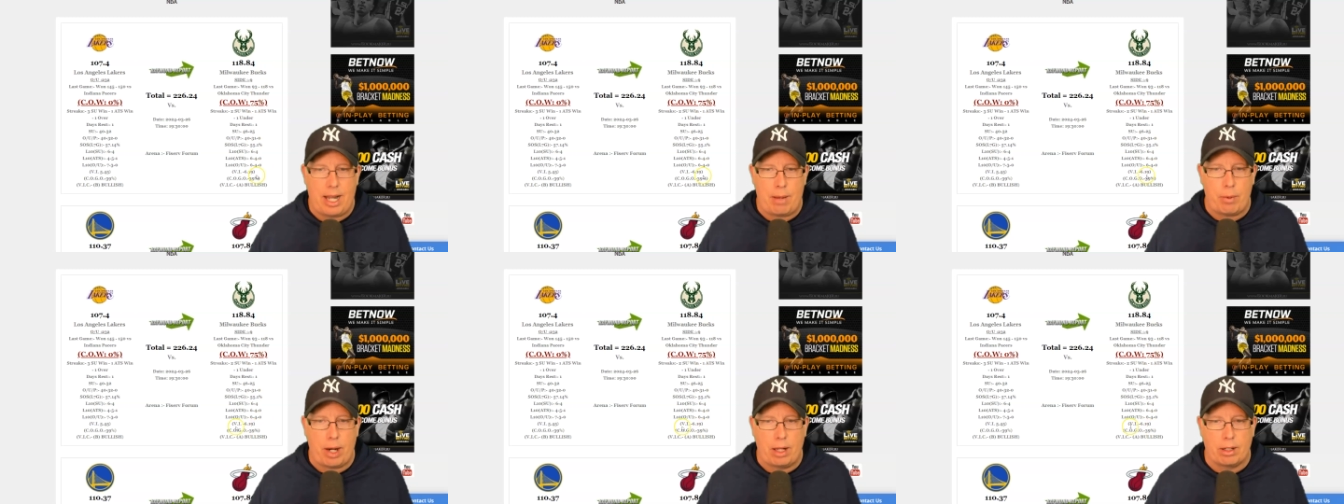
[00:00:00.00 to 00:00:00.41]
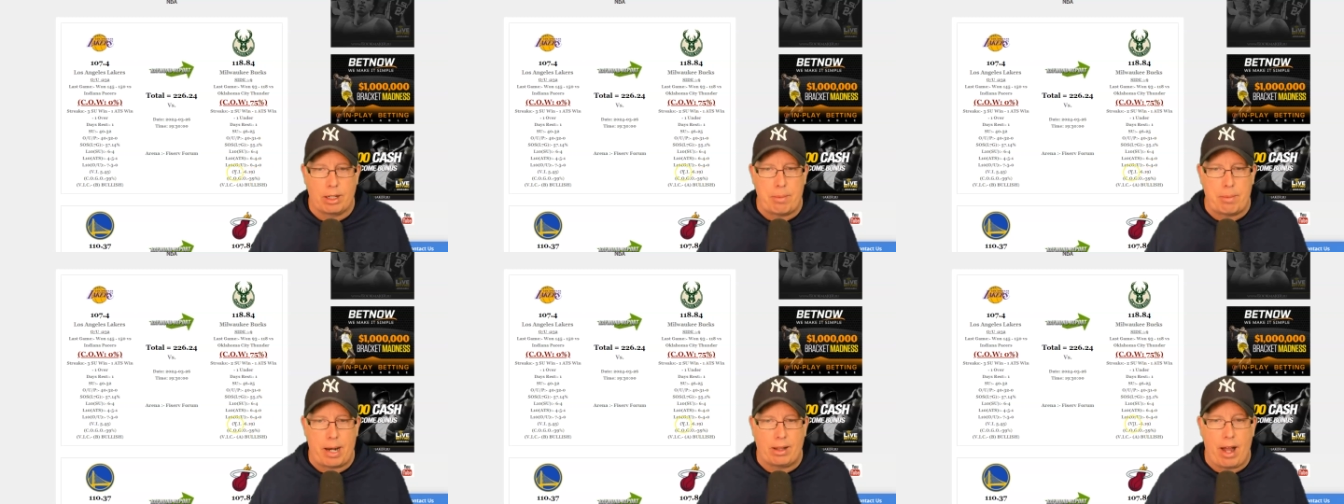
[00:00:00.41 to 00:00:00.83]
And when I look
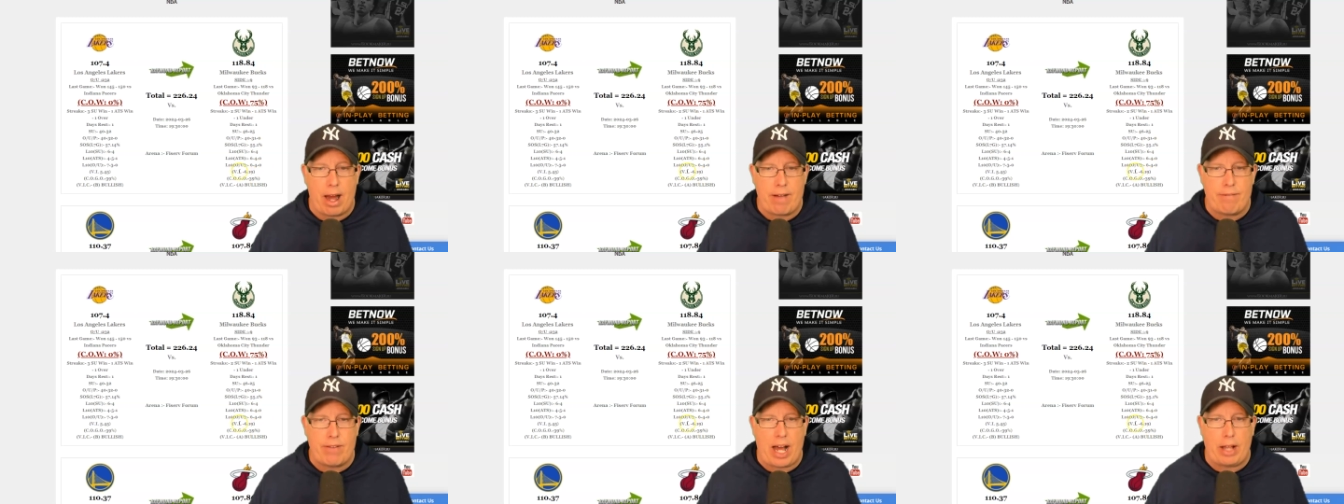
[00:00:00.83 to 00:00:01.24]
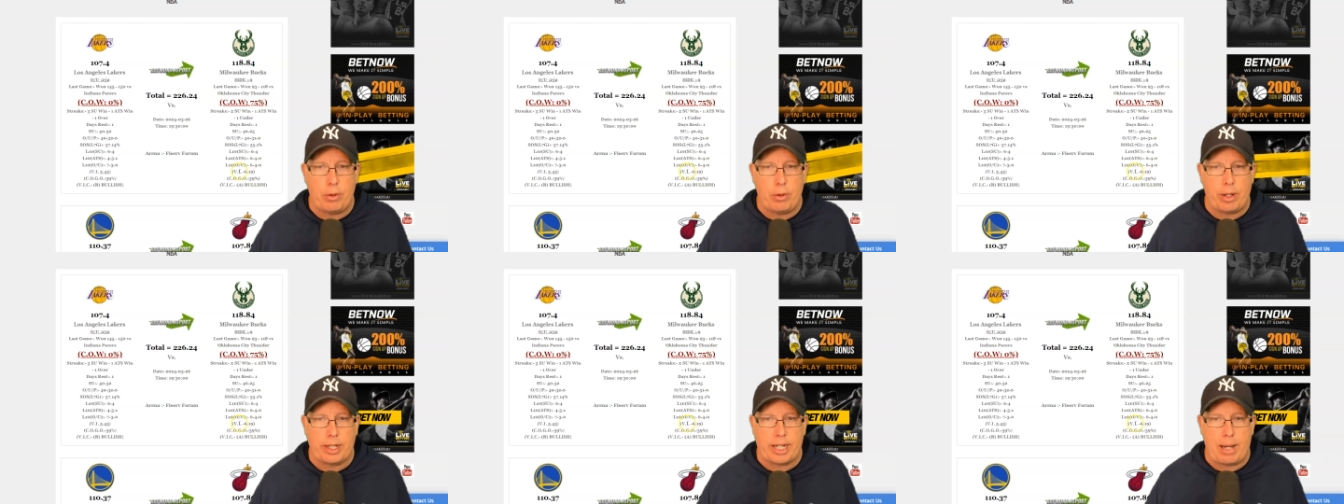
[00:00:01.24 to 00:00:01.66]
at my line
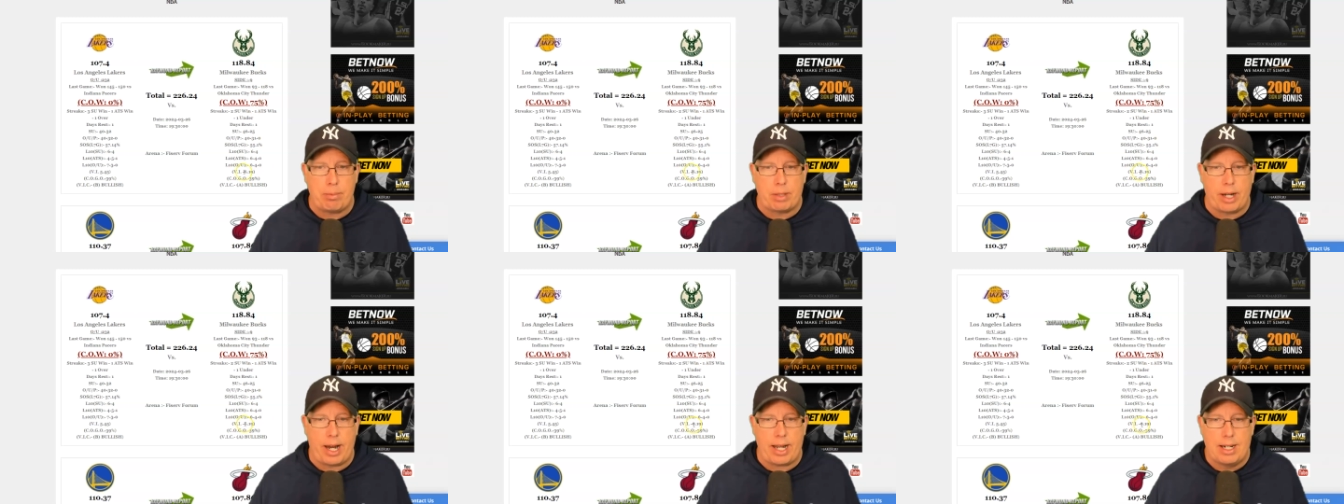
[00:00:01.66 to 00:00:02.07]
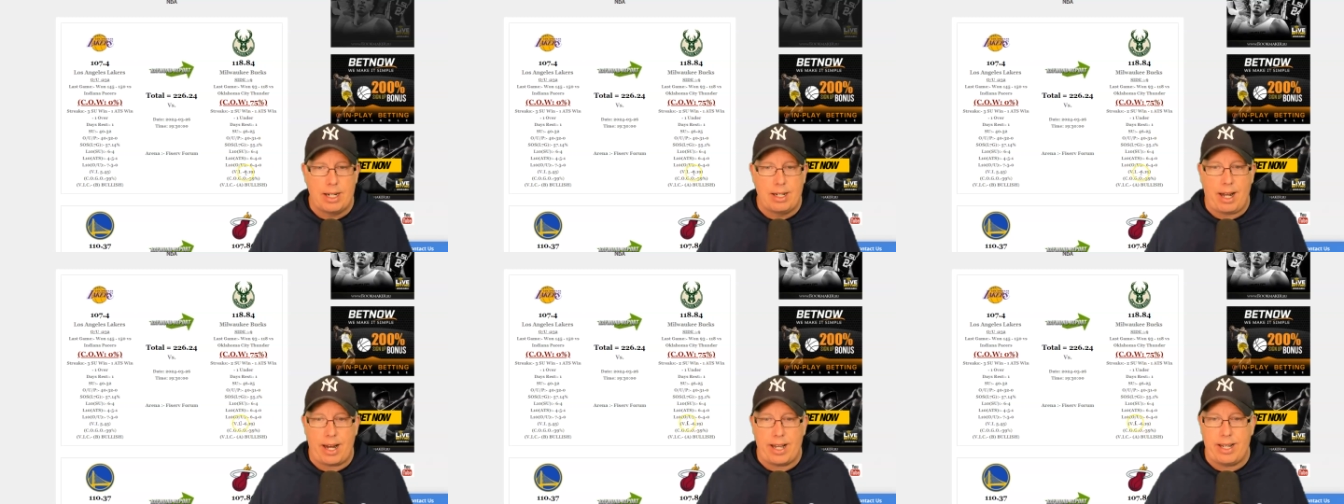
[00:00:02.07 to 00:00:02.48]
value on the game tonight,
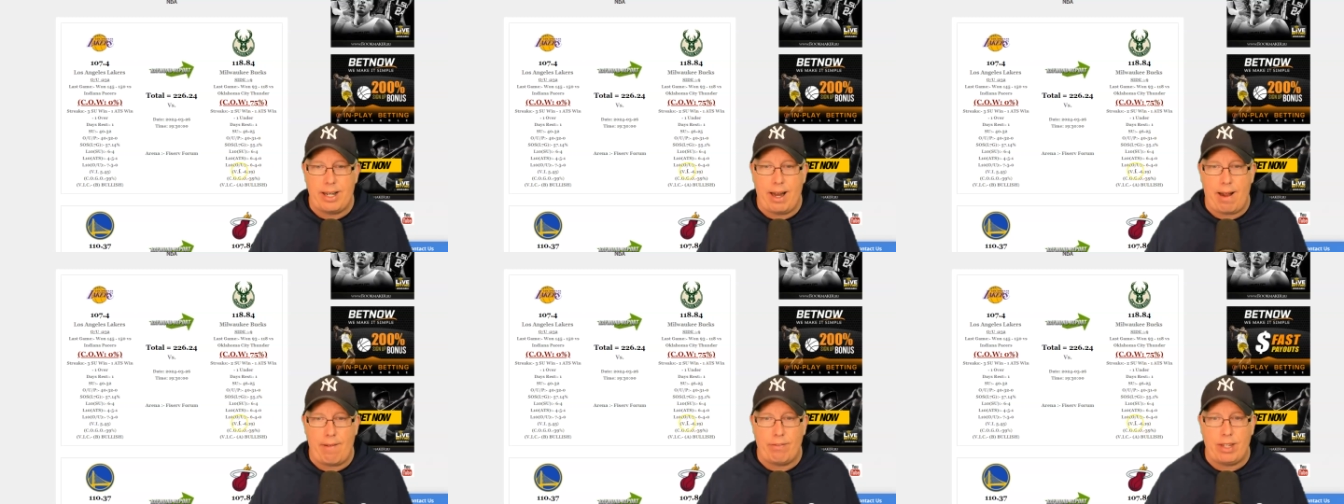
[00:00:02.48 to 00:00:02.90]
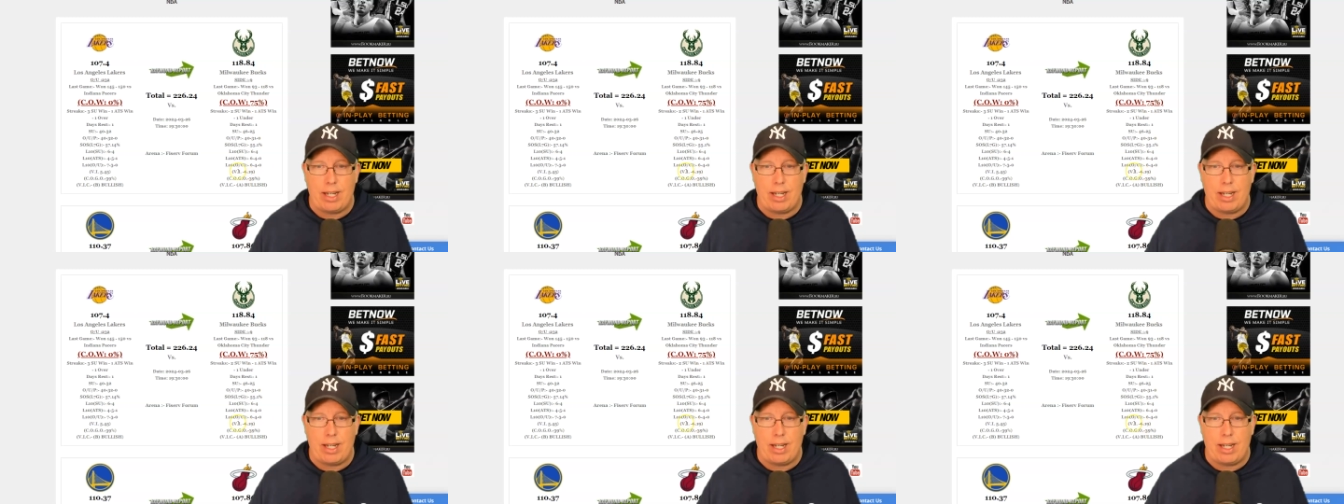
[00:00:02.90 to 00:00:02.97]
I did have